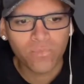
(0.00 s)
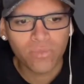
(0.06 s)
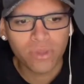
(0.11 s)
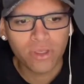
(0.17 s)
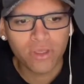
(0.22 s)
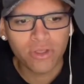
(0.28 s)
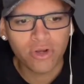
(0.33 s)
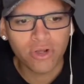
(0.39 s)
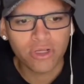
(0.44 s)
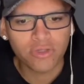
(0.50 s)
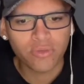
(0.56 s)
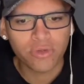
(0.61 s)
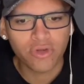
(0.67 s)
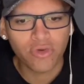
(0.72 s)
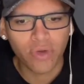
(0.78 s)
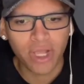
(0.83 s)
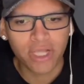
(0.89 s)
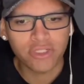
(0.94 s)
You know, because we're
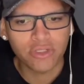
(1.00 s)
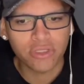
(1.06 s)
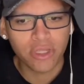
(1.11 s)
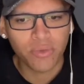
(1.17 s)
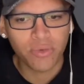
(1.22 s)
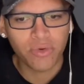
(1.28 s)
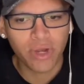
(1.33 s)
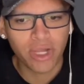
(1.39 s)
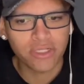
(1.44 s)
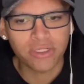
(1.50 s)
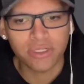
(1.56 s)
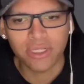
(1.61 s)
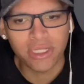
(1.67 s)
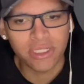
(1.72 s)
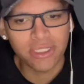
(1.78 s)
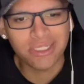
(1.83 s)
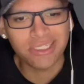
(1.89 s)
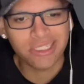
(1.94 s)
graduate, they were graduate.
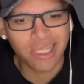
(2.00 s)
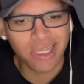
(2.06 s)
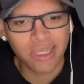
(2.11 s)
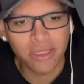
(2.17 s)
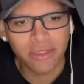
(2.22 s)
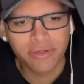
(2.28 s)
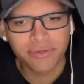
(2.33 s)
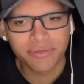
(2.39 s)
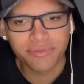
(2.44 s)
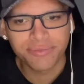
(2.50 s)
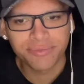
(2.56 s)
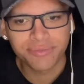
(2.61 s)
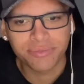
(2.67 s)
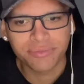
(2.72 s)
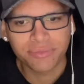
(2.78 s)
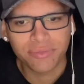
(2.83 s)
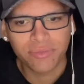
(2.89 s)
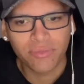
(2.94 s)
Linda said
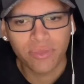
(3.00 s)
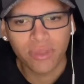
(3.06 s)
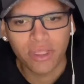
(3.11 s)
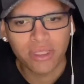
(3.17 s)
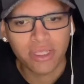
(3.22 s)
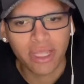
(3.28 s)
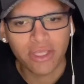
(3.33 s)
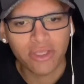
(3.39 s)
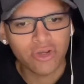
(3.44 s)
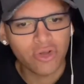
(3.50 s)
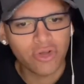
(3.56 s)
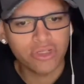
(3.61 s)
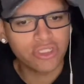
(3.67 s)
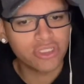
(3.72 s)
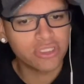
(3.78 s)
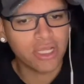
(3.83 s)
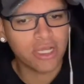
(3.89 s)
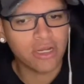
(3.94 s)
that you know
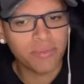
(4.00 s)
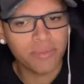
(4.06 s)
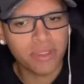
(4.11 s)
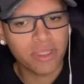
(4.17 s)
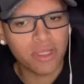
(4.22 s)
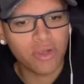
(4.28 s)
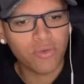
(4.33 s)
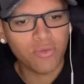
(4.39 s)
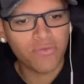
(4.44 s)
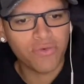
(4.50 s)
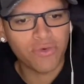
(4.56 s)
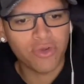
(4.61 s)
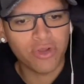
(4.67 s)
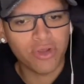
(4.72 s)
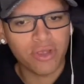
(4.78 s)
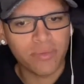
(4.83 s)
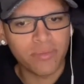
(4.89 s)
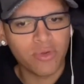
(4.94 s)
she's not gonna be there for her,
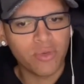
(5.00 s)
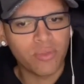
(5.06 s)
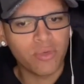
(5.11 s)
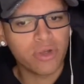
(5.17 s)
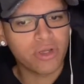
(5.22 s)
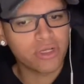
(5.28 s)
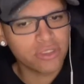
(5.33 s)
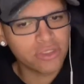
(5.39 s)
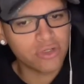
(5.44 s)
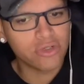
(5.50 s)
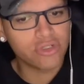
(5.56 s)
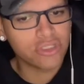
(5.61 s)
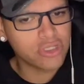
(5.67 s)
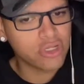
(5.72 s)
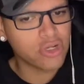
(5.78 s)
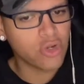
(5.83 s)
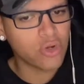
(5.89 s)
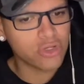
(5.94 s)
him no more because you know she's
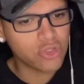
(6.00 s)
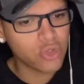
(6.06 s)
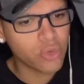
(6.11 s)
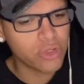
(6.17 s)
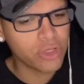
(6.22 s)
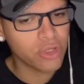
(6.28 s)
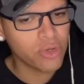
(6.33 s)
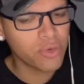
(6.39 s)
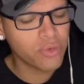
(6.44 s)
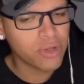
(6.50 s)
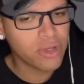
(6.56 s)
gonna go to Tokyo.